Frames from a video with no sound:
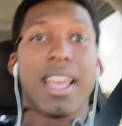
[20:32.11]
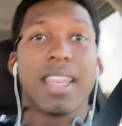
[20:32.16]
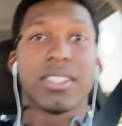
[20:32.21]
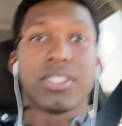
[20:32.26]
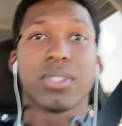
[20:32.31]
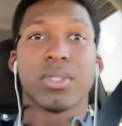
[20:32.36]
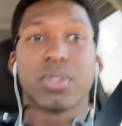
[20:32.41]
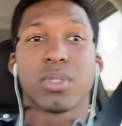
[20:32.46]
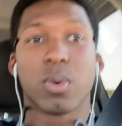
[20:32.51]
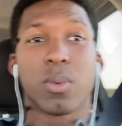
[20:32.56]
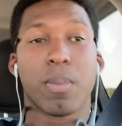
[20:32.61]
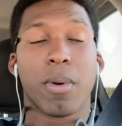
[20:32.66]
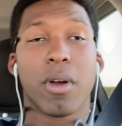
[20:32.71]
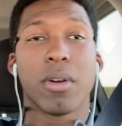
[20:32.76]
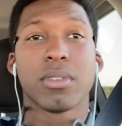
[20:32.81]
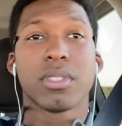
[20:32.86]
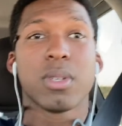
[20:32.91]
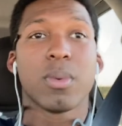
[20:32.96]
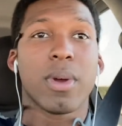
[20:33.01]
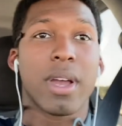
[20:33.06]
So
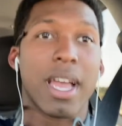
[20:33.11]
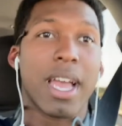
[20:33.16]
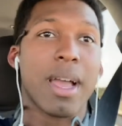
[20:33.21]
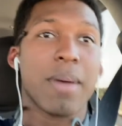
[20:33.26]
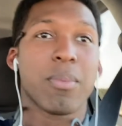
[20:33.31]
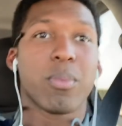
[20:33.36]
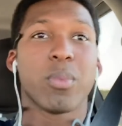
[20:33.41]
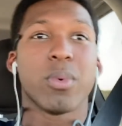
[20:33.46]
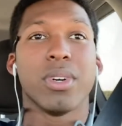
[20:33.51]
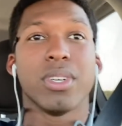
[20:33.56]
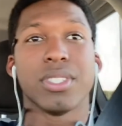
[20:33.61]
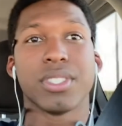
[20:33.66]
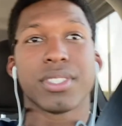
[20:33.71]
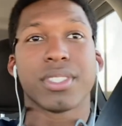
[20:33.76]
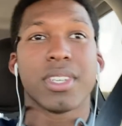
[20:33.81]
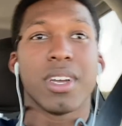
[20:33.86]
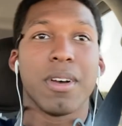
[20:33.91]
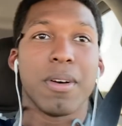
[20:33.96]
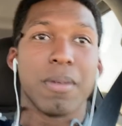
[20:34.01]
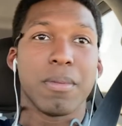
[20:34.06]
supposedly what happened was
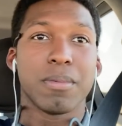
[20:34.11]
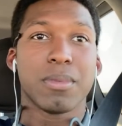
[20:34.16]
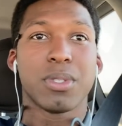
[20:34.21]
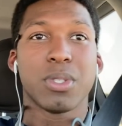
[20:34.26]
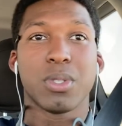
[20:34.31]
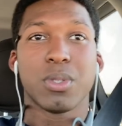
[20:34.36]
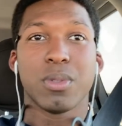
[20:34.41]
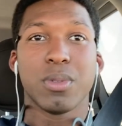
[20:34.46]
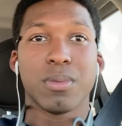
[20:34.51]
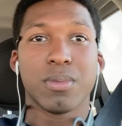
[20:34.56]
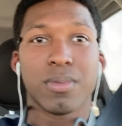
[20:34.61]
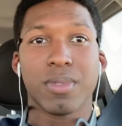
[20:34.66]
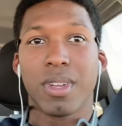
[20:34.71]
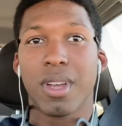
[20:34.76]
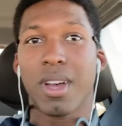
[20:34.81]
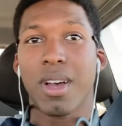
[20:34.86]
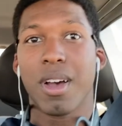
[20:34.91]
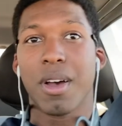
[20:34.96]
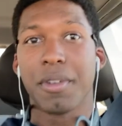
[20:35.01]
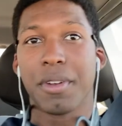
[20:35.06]

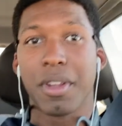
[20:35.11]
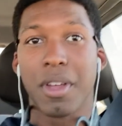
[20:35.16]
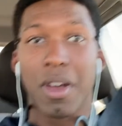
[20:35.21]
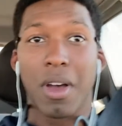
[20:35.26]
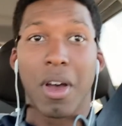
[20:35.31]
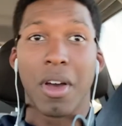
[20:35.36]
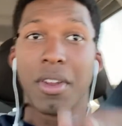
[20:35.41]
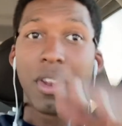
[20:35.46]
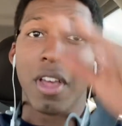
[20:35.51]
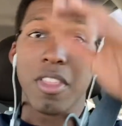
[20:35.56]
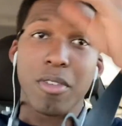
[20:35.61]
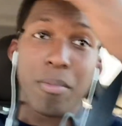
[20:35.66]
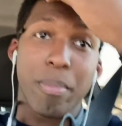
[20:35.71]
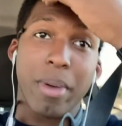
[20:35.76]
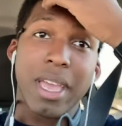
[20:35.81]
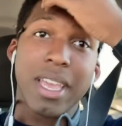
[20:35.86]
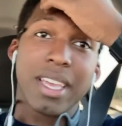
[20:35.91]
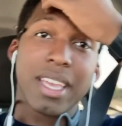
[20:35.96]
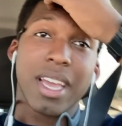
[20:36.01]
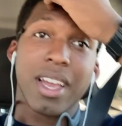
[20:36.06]
another
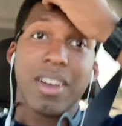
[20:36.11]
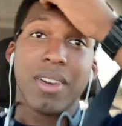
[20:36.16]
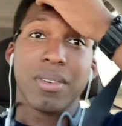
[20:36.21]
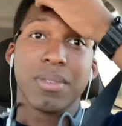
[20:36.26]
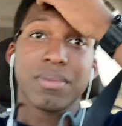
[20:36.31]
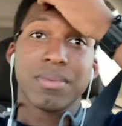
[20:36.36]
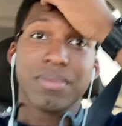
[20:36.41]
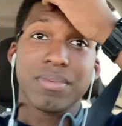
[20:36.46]
bank out